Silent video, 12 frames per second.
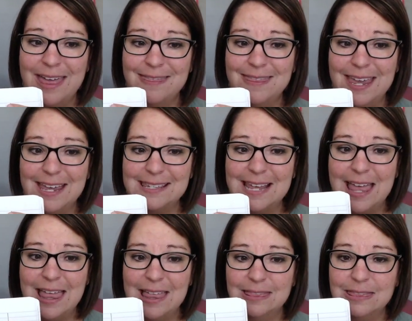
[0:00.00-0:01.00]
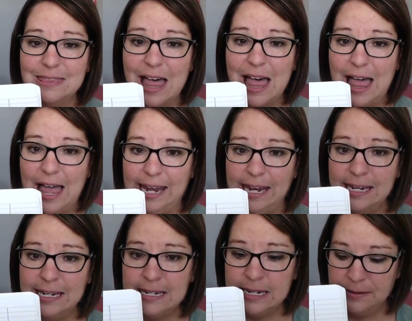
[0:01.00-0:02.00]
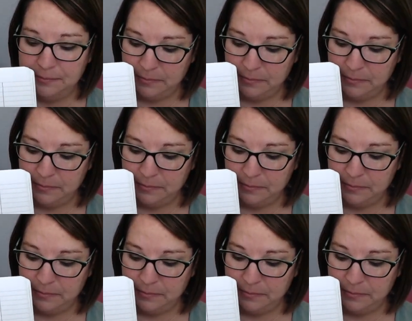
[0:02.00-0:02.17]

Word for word: this line,